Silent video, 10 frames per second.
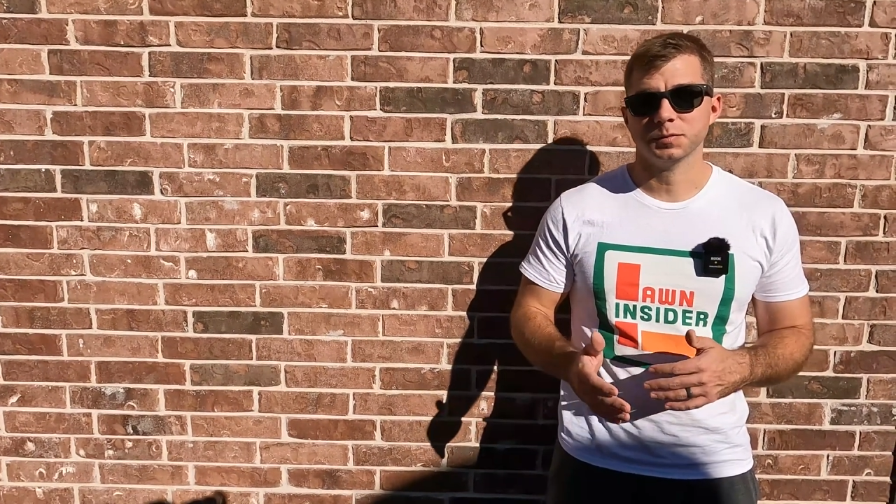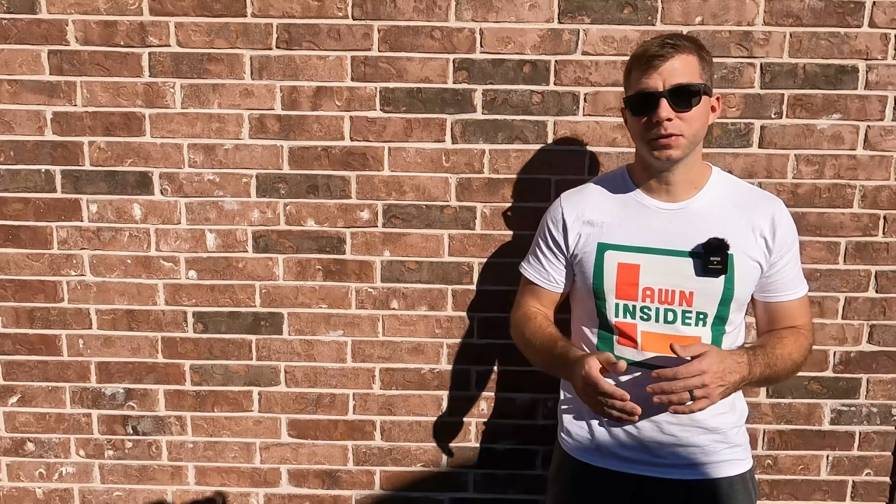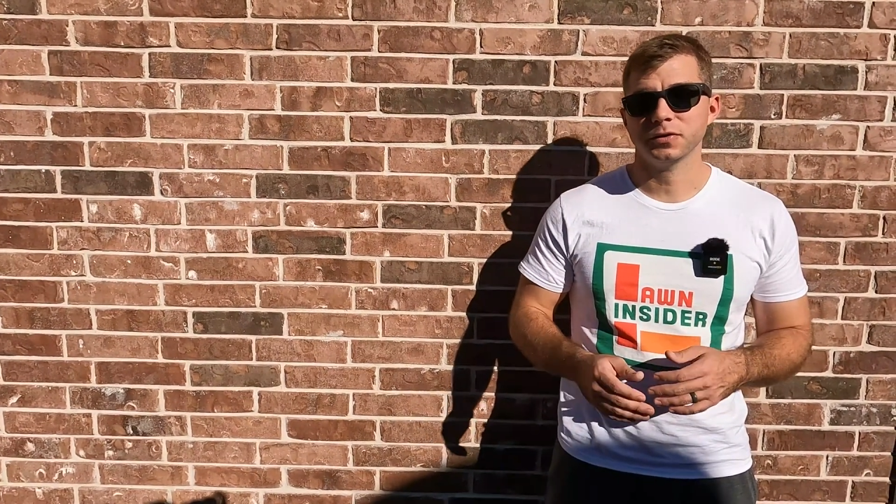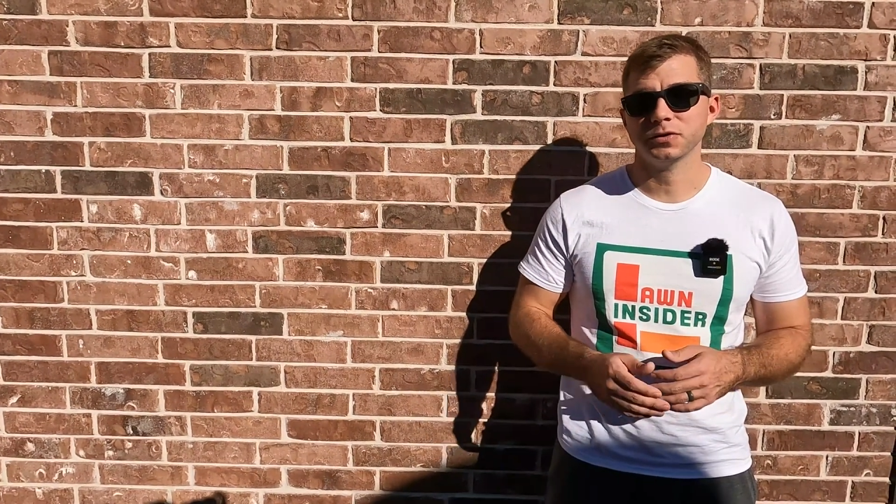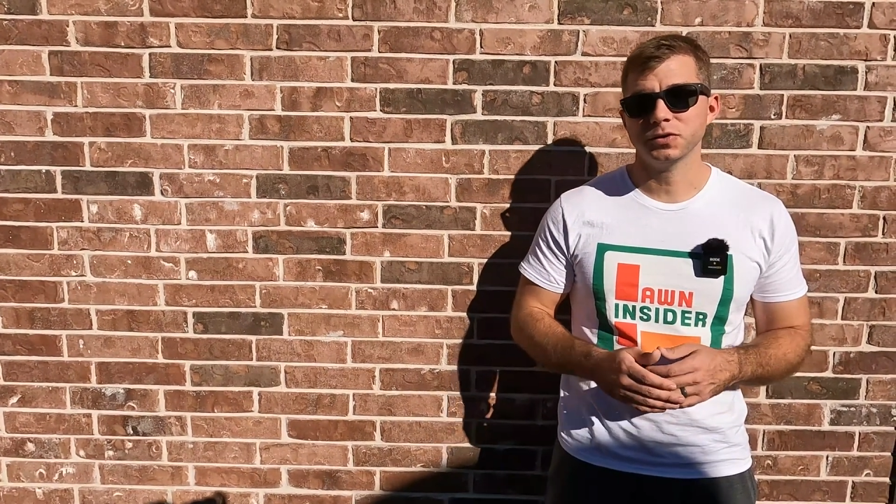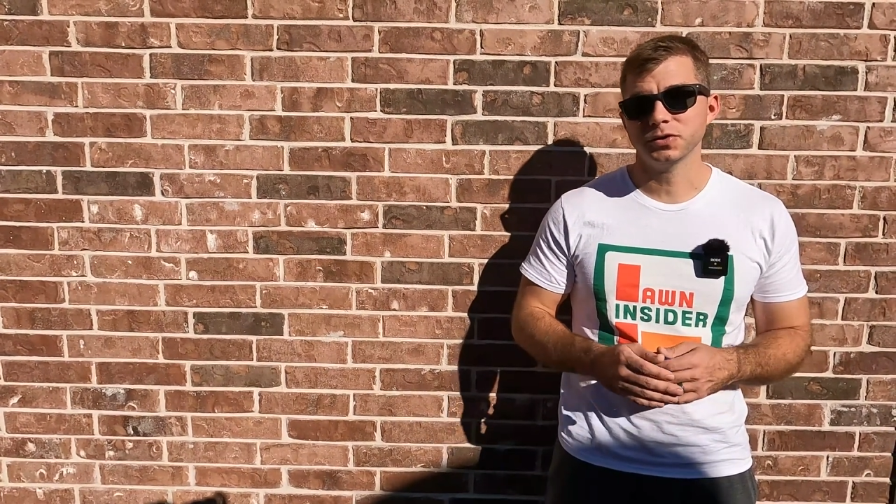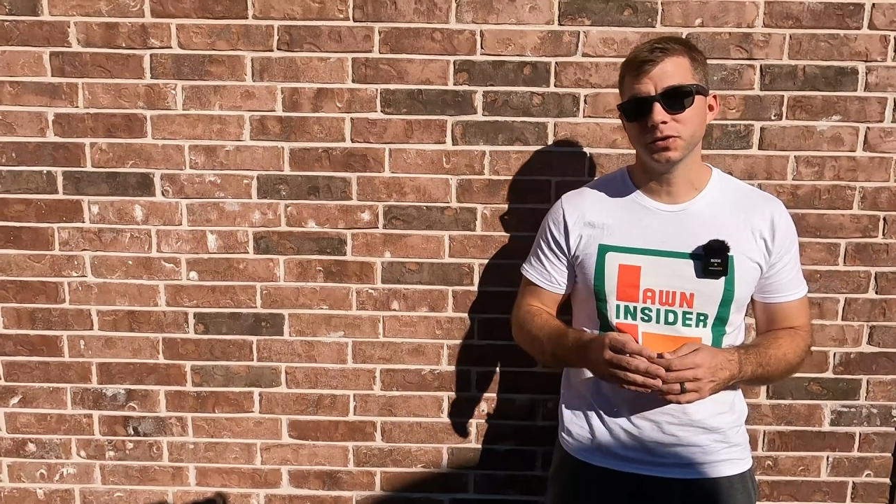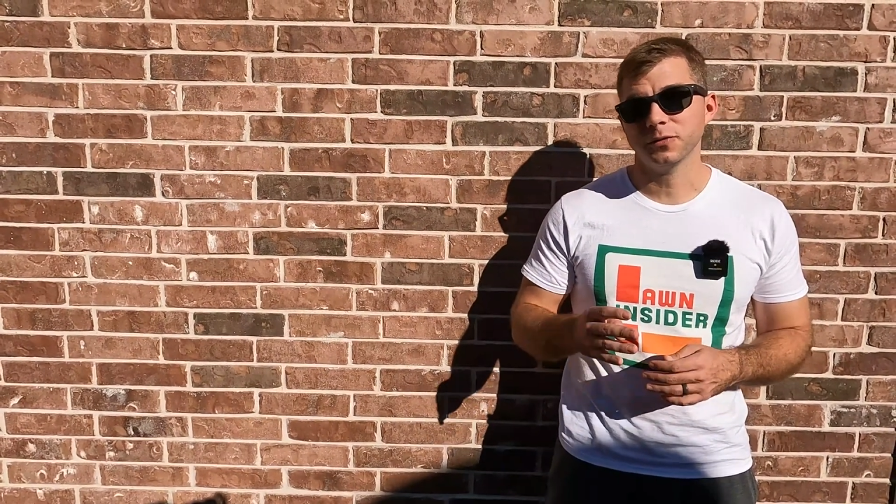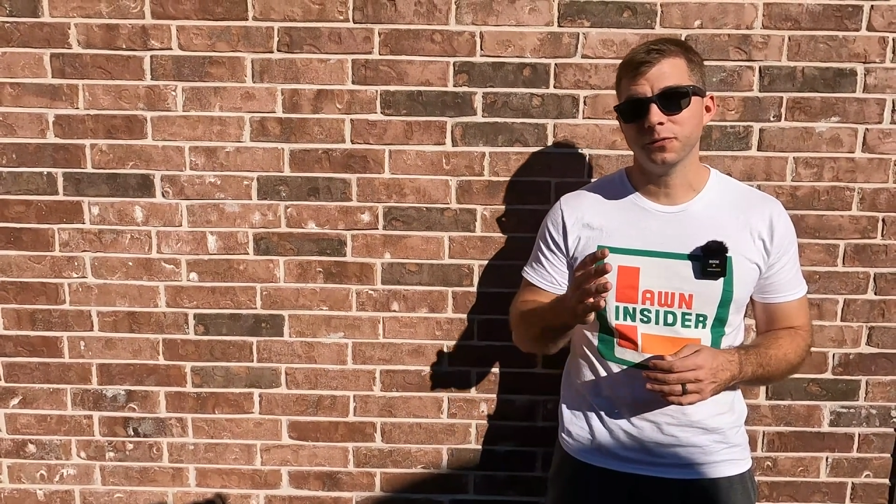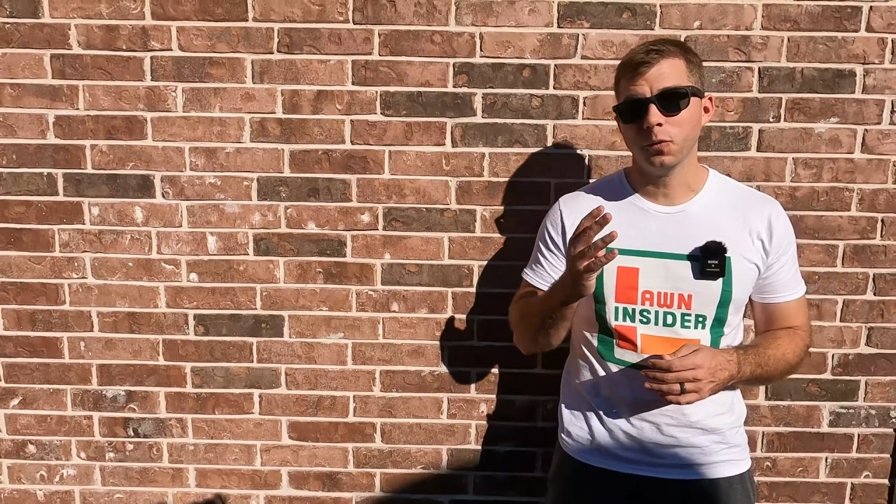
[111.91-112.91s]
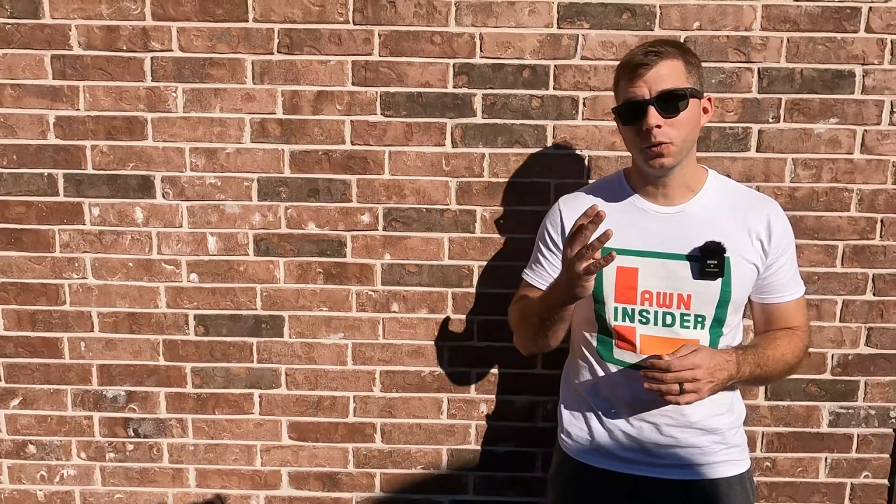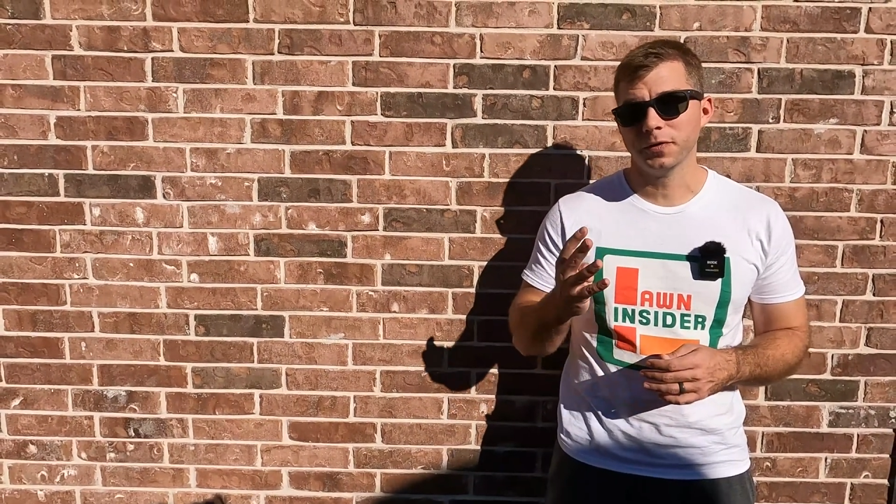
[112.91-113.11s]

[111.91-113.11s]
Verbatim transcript: but there's usually four